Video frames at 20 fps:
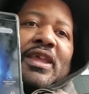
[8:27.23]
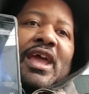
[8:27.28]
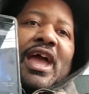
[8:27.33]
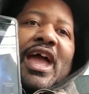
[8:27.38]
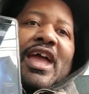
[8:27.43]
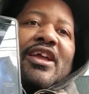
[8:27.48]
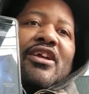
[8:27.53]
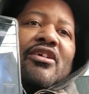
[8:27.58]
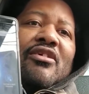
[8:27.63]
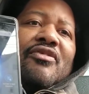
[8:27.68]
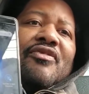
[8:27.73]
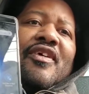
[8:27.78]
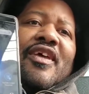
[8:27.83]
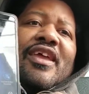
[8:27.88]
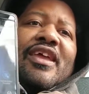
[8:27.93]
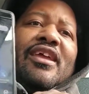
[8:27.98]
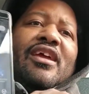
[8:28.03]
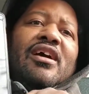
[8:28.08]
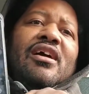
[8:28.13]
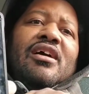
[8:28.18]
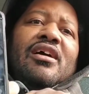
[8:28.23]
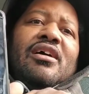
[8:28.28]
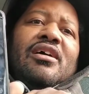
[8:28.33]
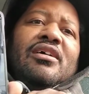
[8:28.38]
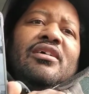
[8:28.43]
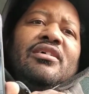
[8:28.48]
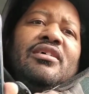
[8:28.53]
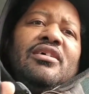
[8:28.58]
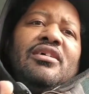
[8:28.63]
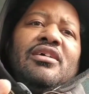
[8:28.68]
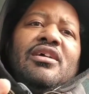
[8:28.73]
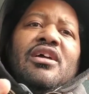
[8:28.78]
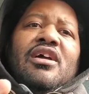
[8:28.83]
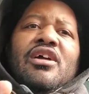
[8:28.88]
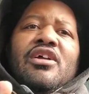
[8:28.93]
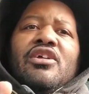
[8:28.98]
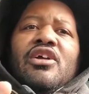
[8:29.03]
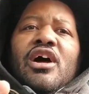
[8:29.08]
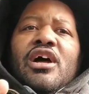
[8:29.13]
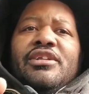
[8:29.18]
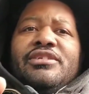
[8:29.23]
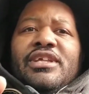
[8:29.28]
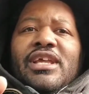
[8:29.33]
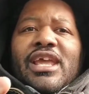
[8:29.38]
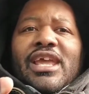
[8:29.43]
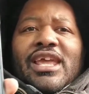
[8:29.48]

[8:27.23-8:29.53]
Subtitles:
I hear they got